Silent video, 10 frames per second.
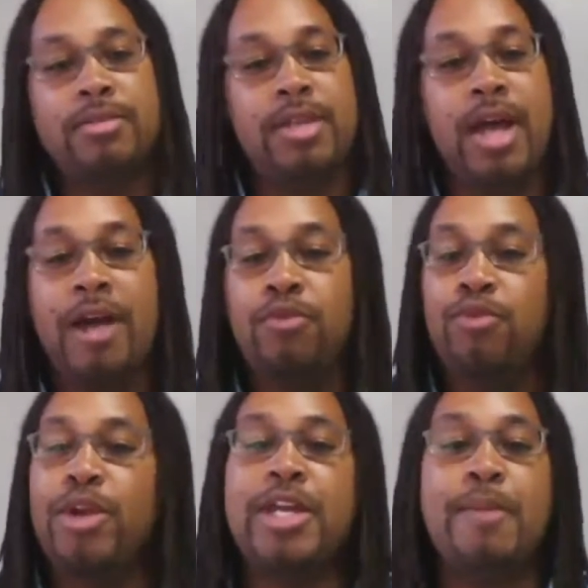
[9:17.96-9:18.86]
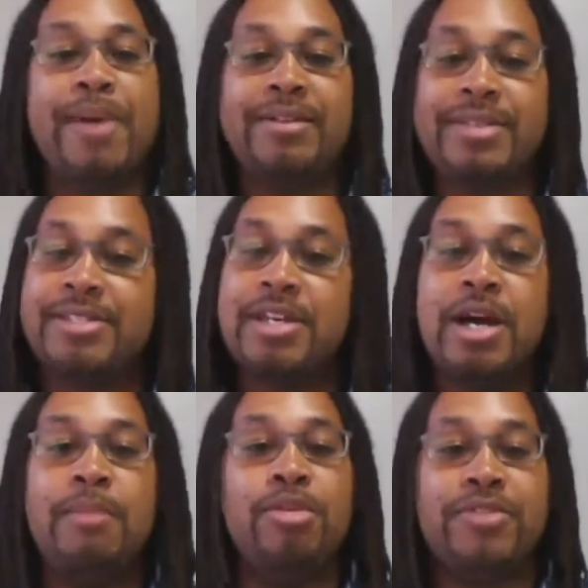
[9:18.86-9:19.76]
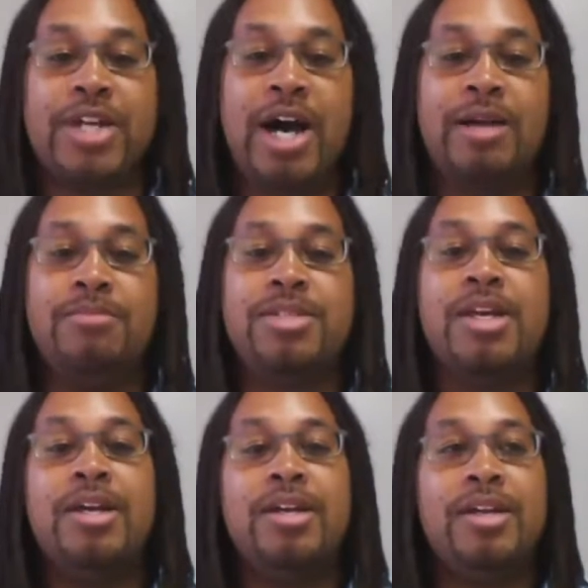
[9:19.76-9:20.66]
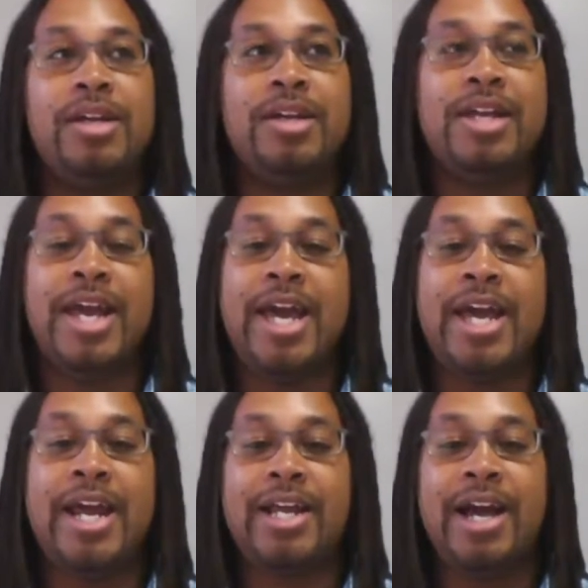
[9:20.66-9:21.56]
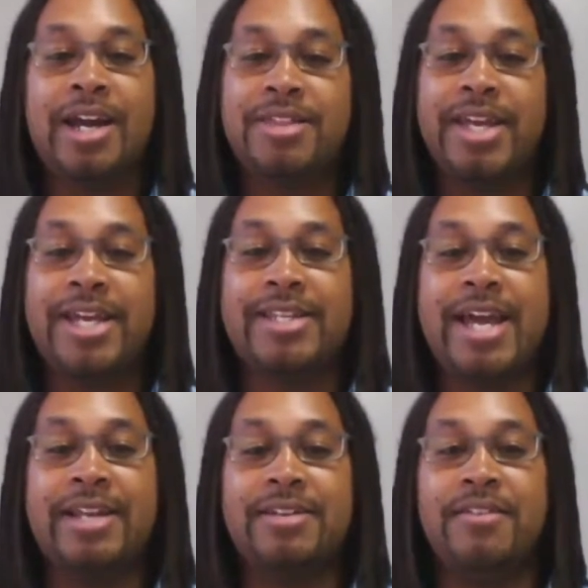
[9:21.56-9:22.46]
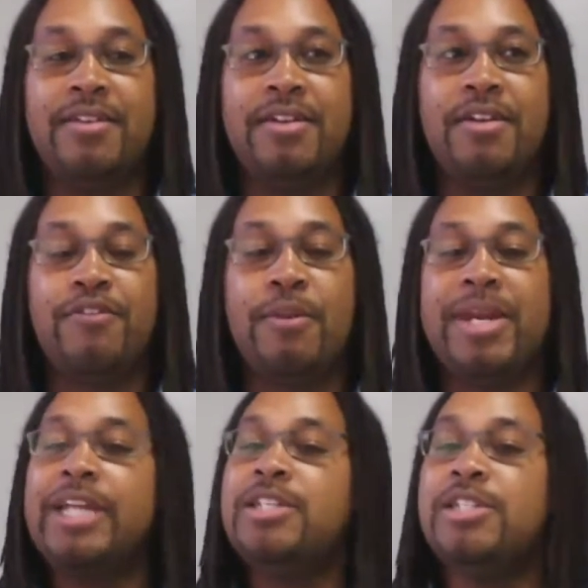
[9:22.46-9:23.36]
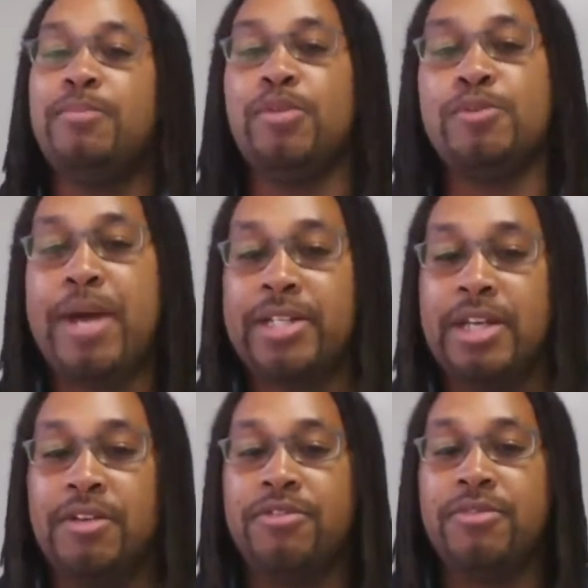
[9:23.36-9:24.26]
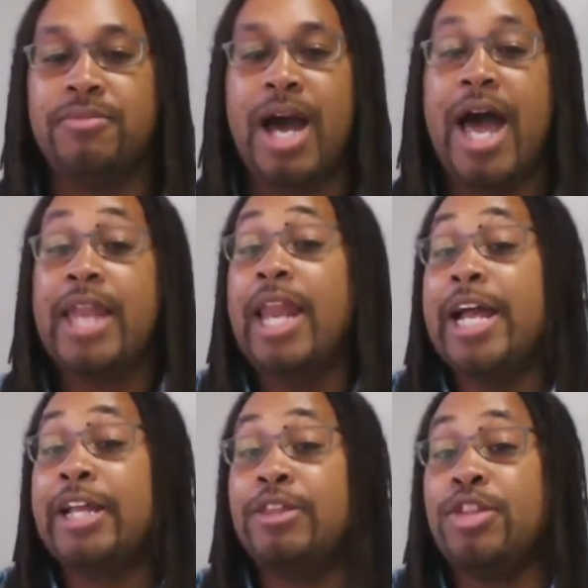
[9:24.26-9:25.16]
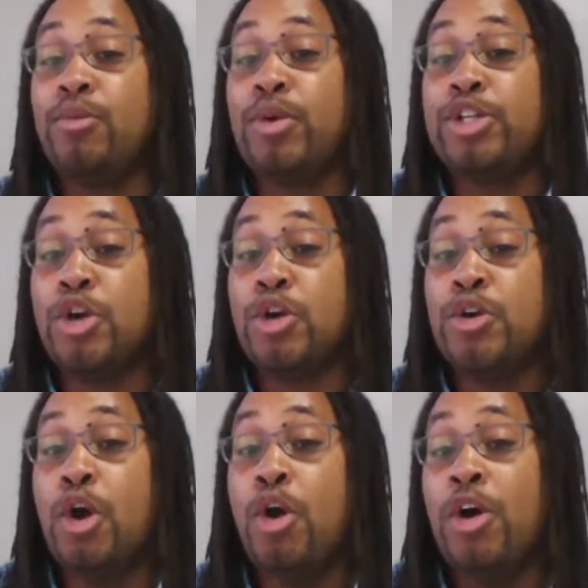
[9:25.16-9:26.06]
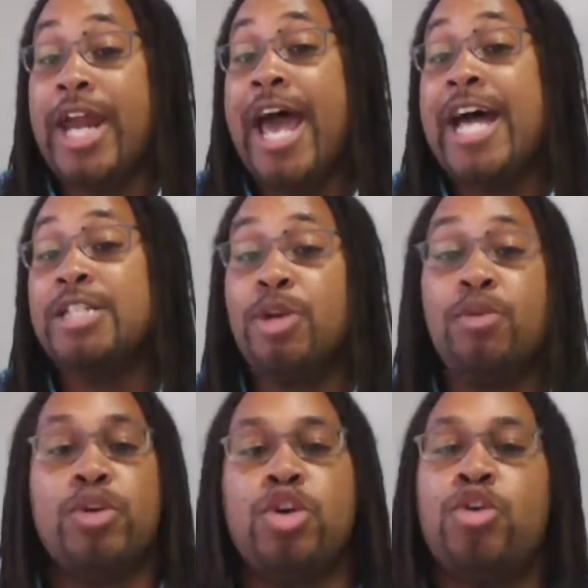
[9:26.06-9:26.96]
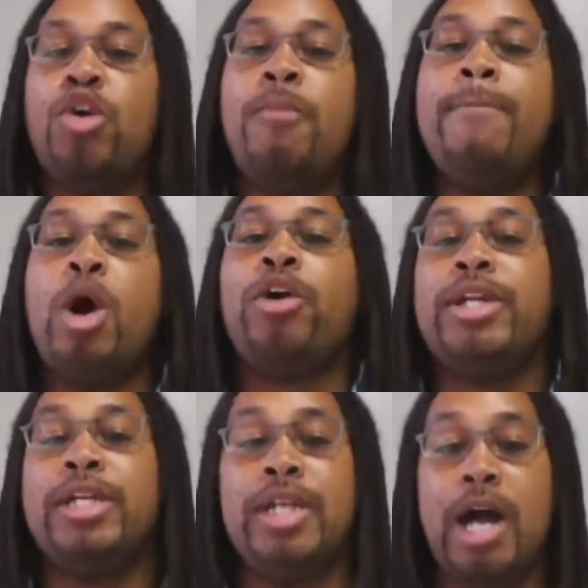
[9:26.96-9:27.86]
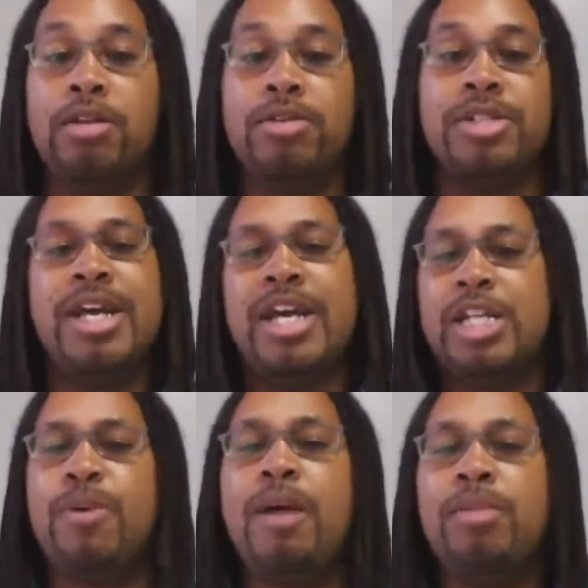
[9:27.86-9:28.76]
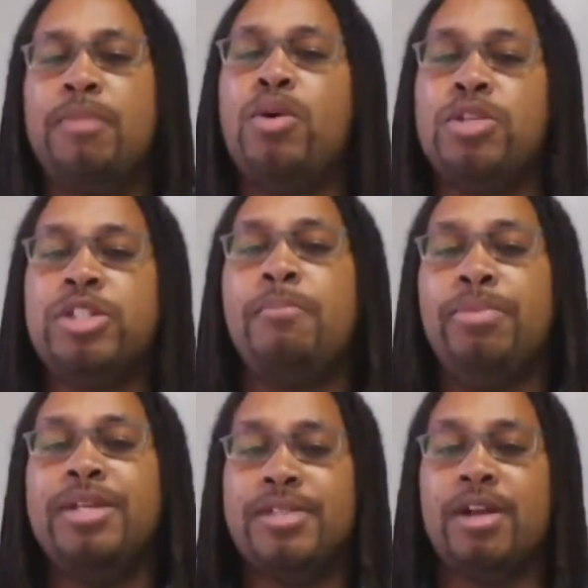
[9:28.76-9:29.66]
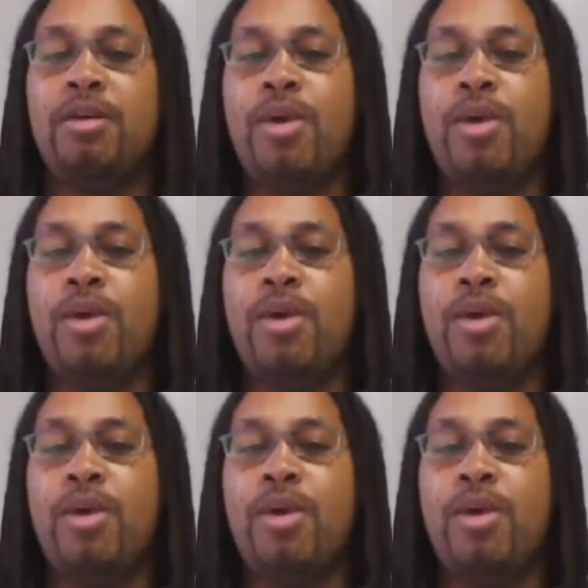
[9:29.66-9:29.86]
I've written about this a number of times, and I kind of think that from an agency perspective, I like the return on ad spend, or return on marketing dollars is probably a more simplistic